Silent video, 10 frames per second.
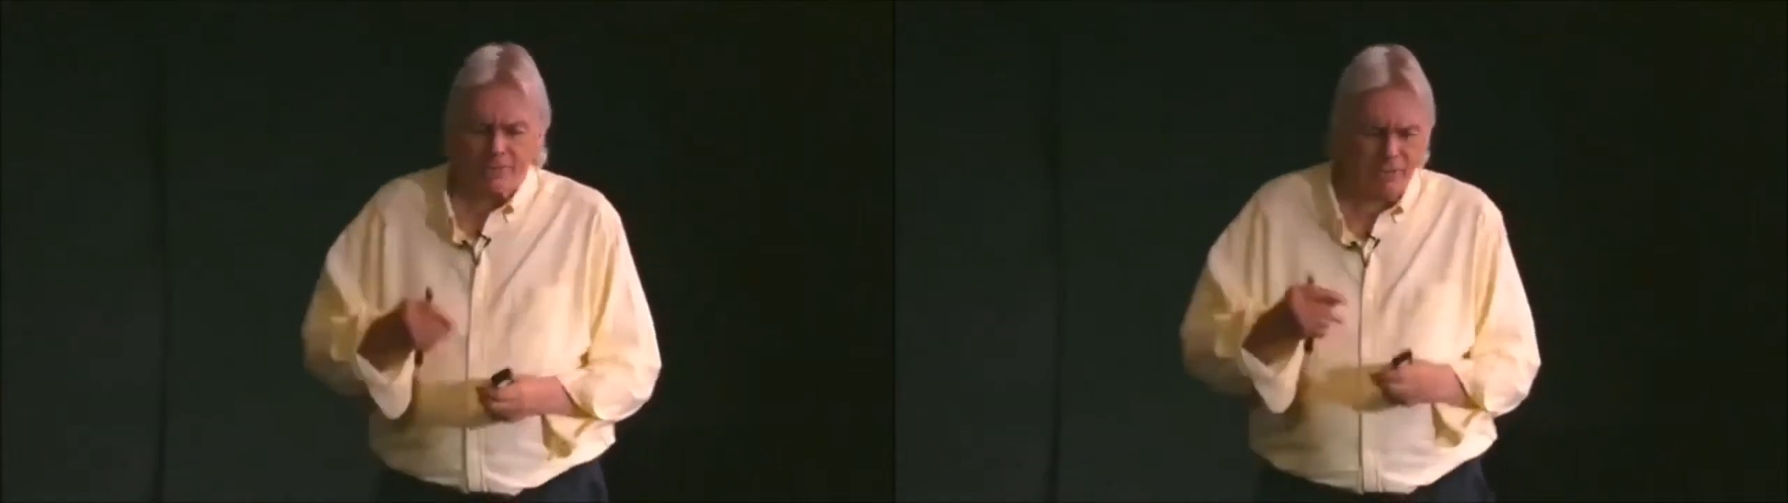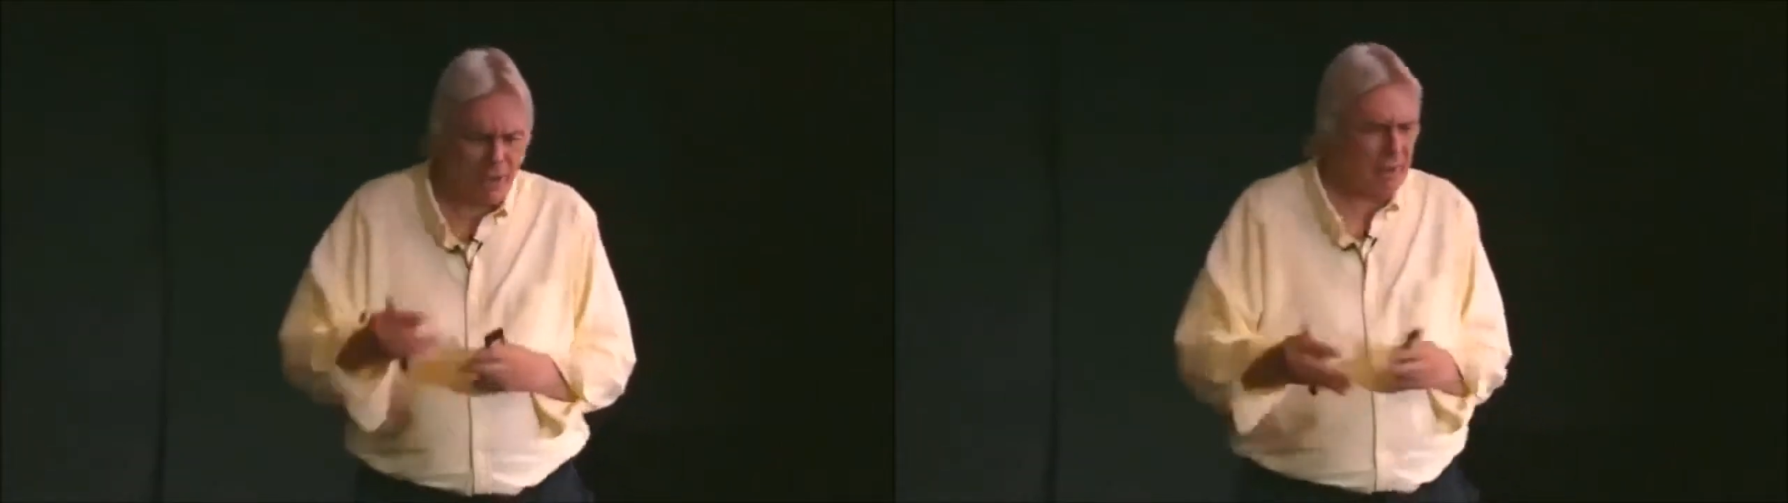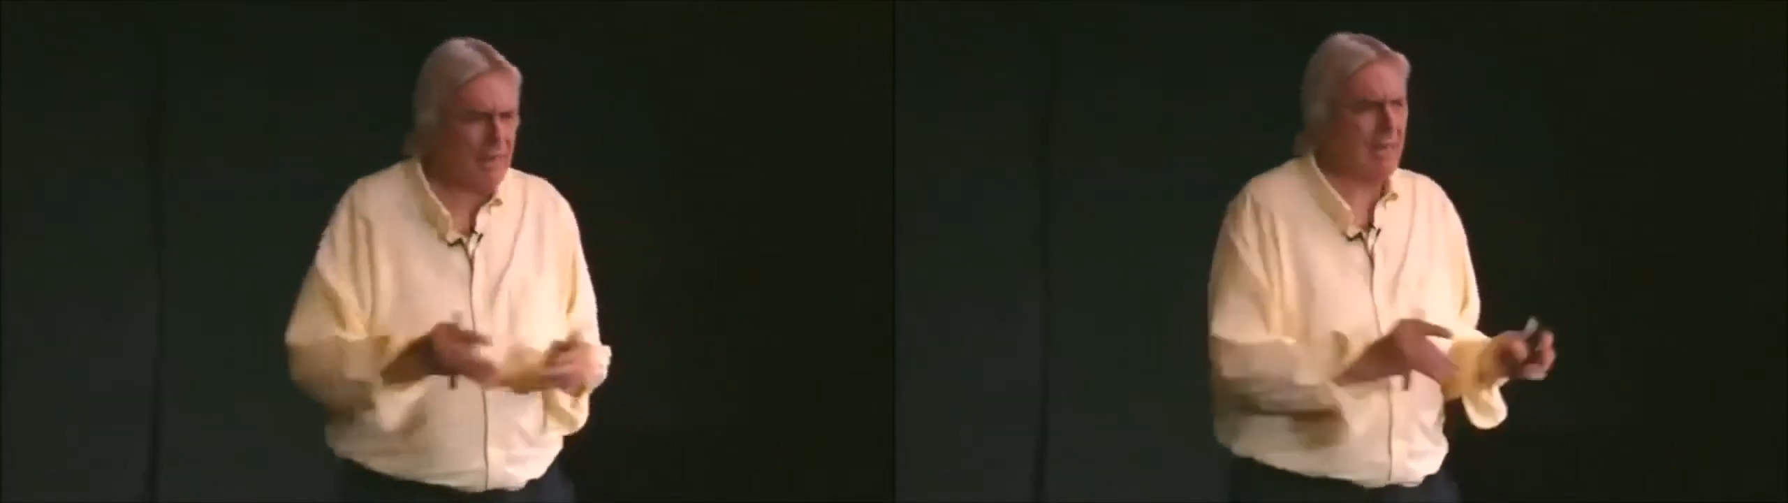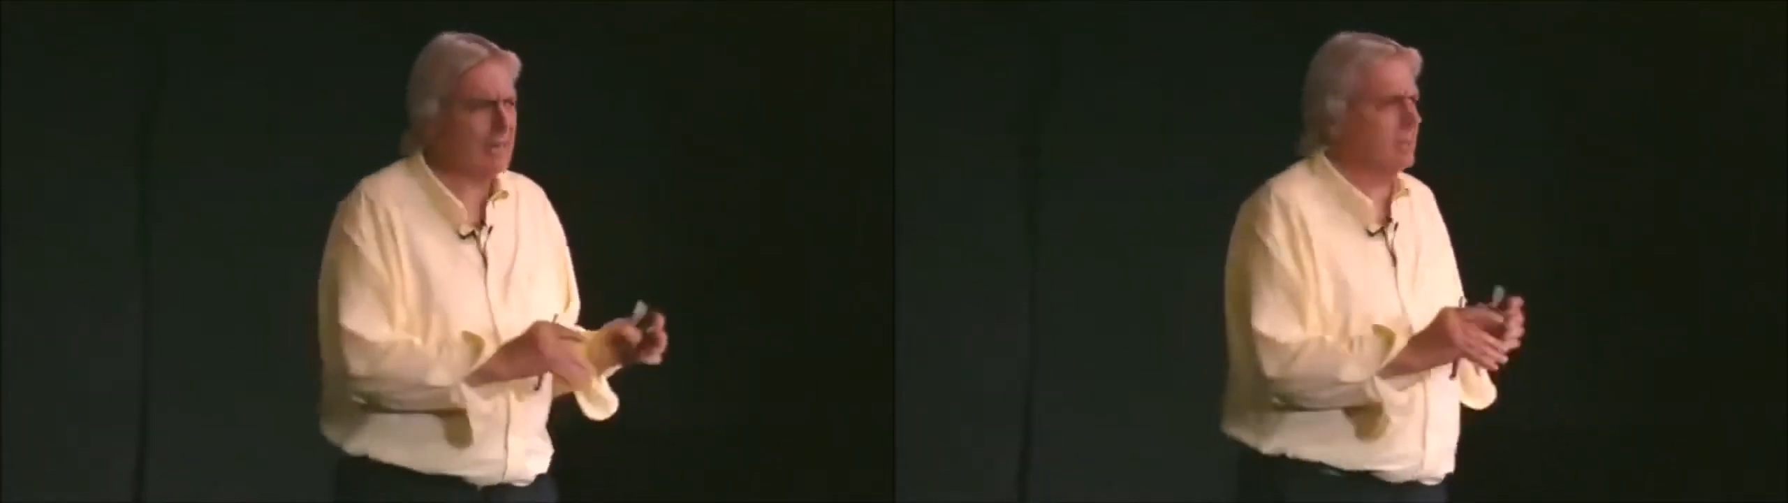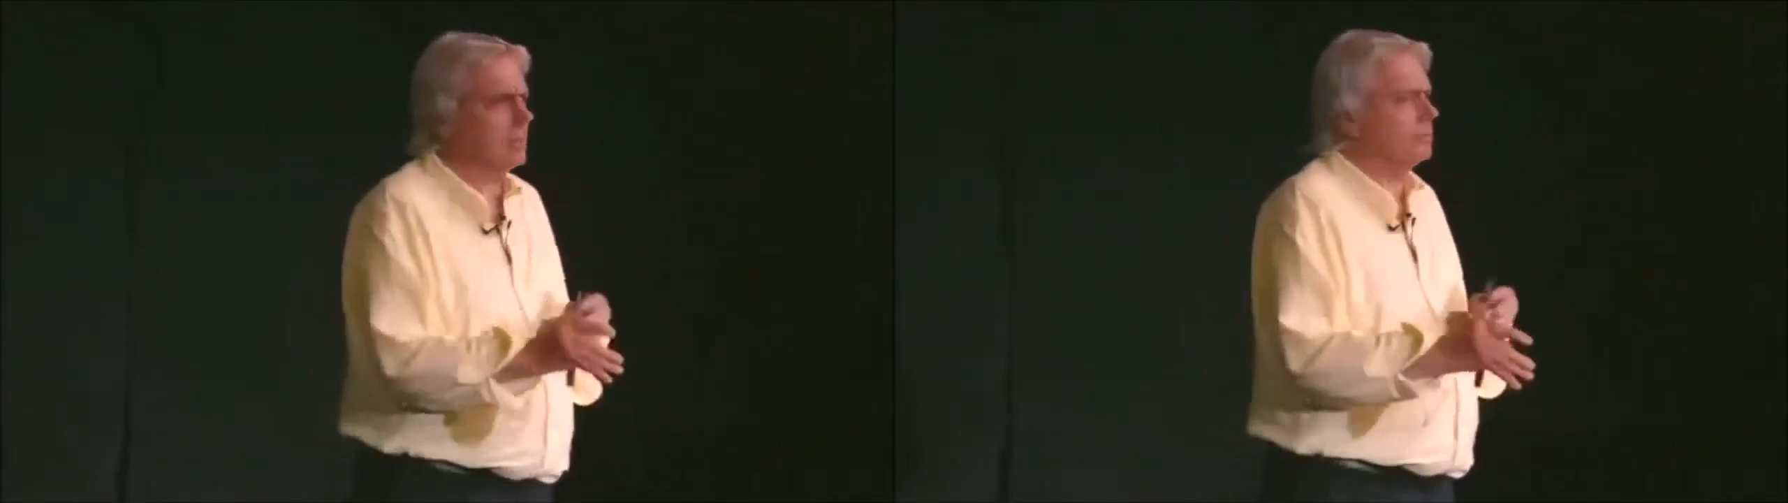very
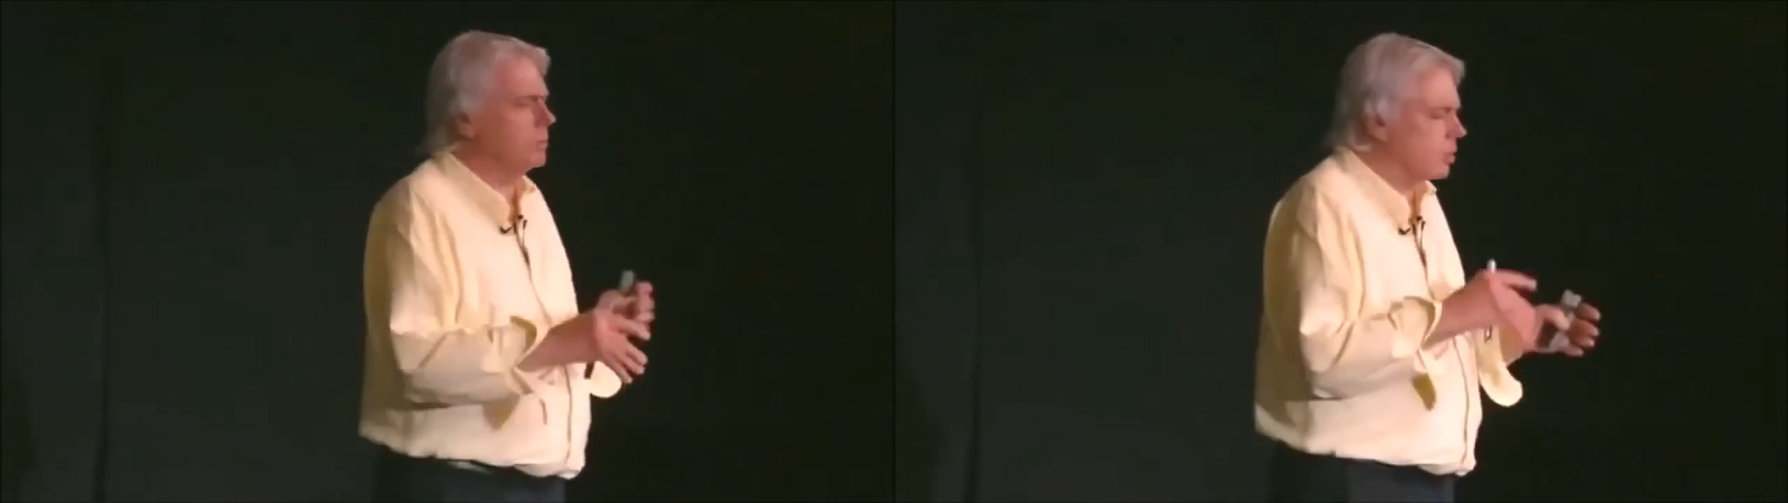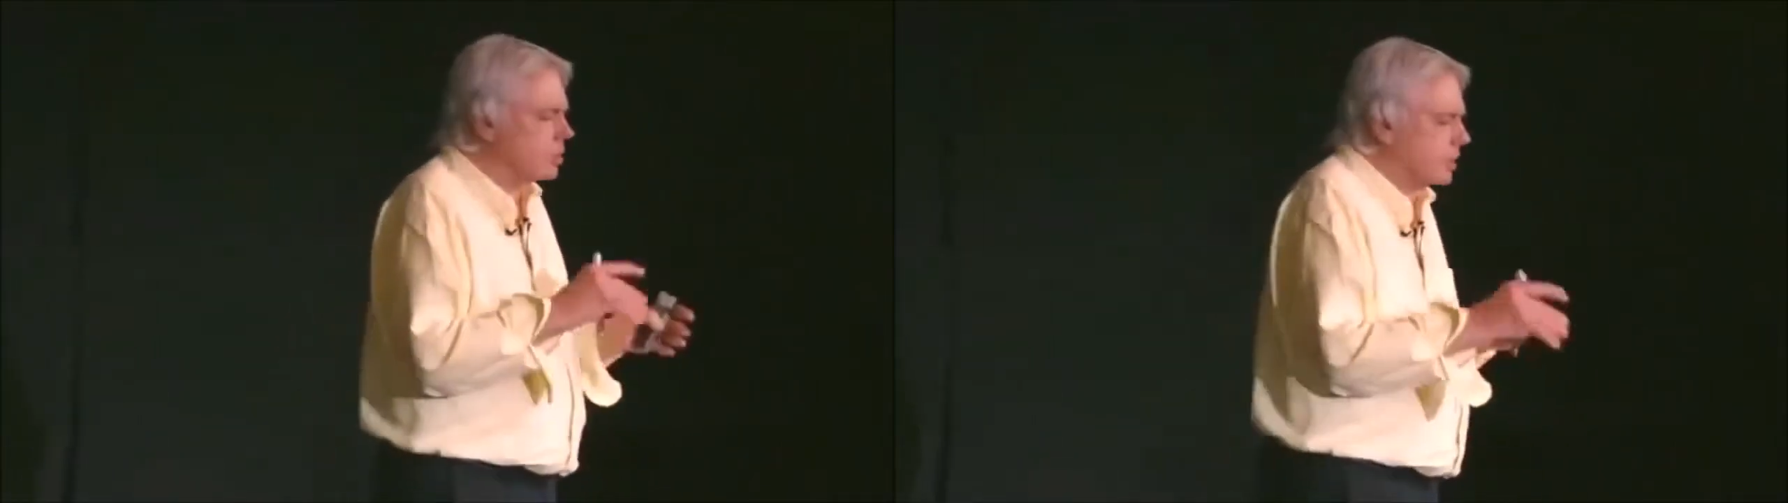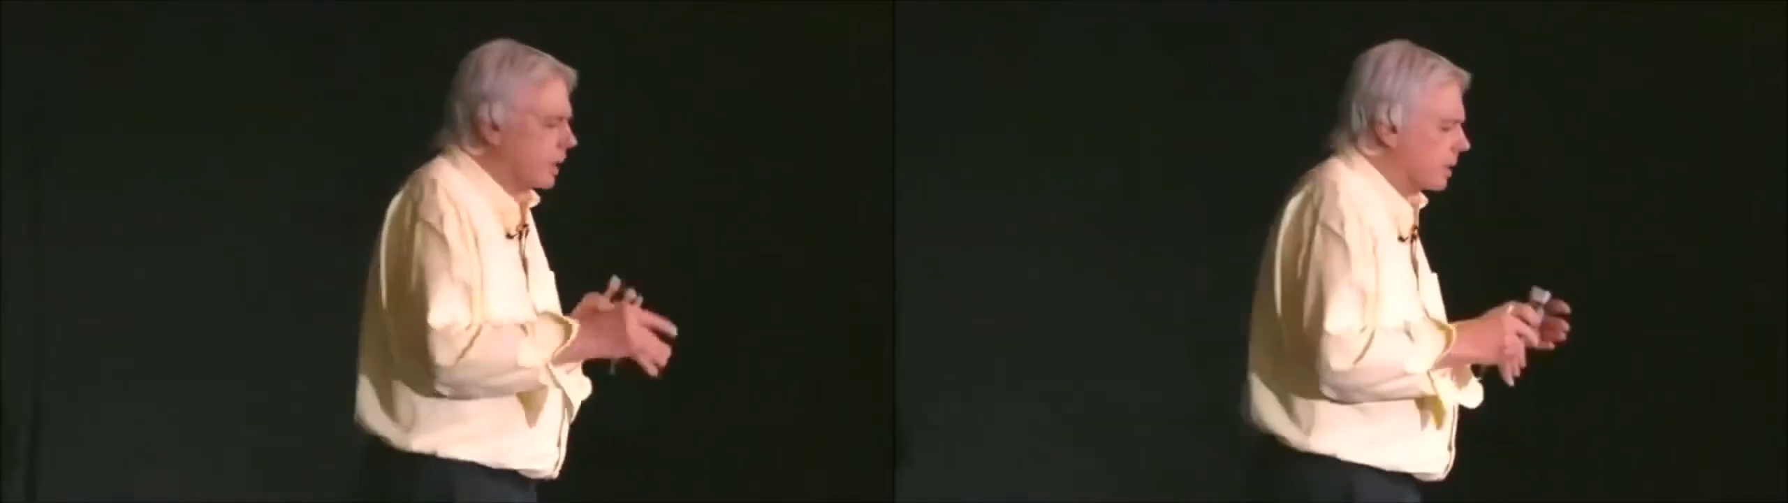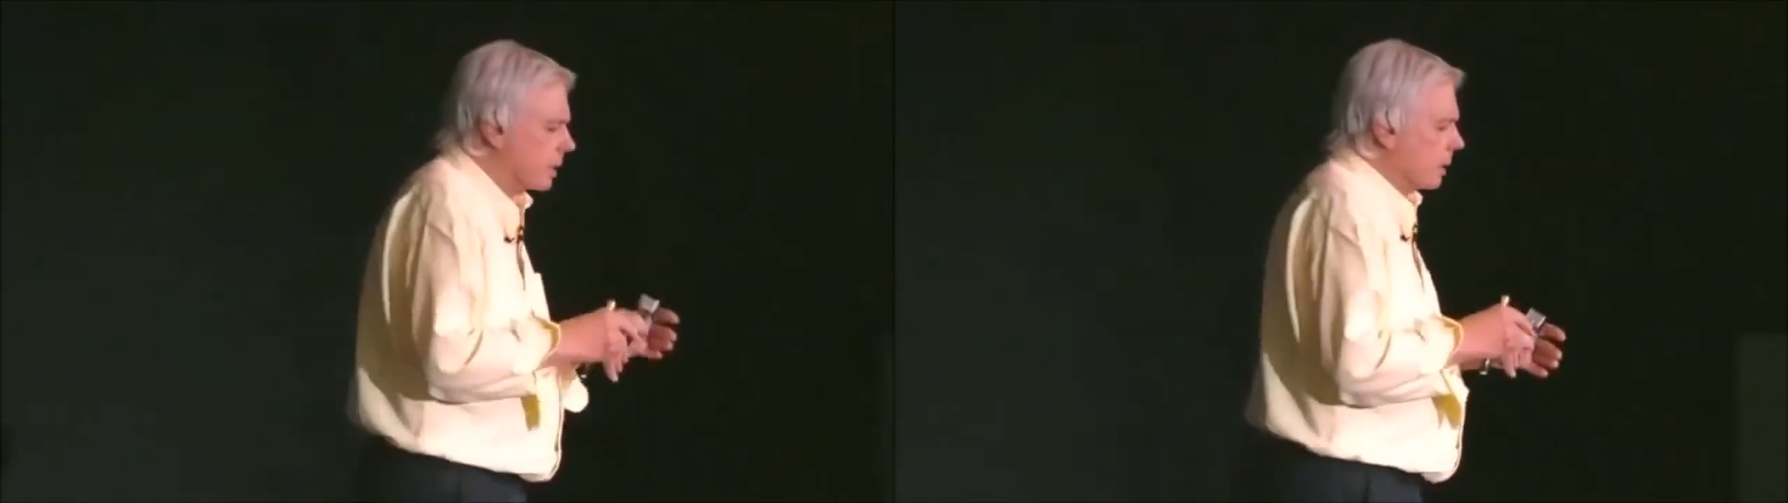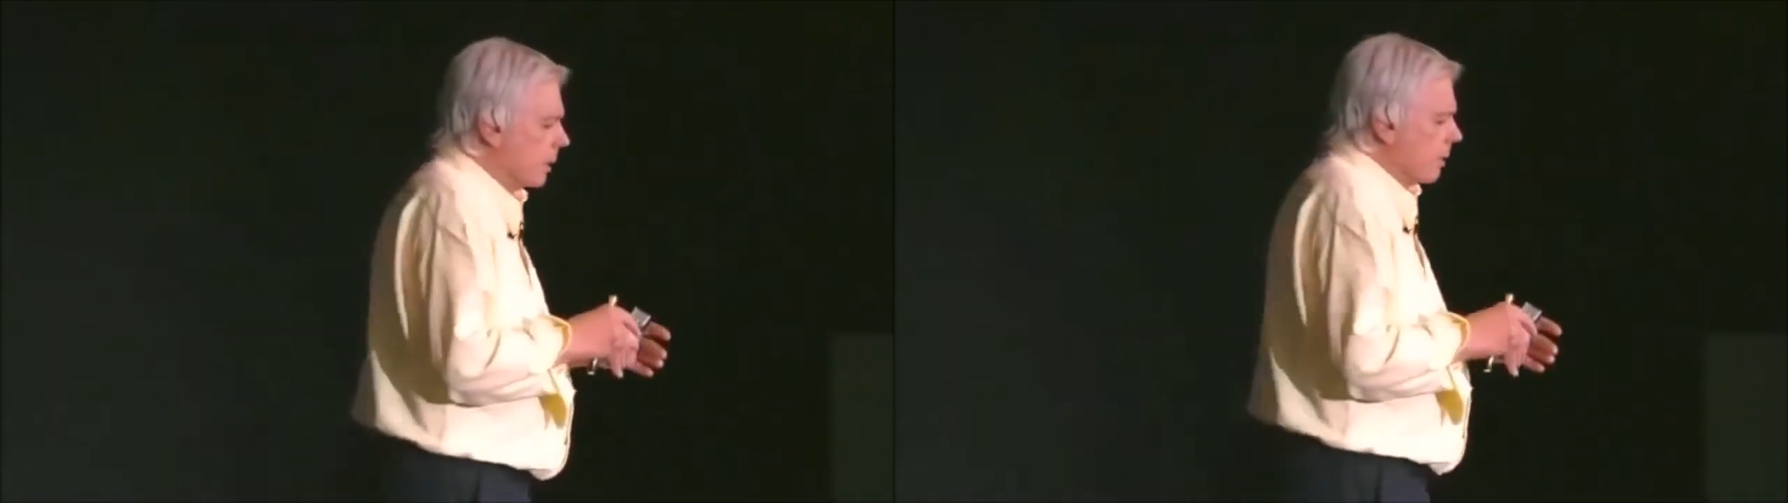little Gnostic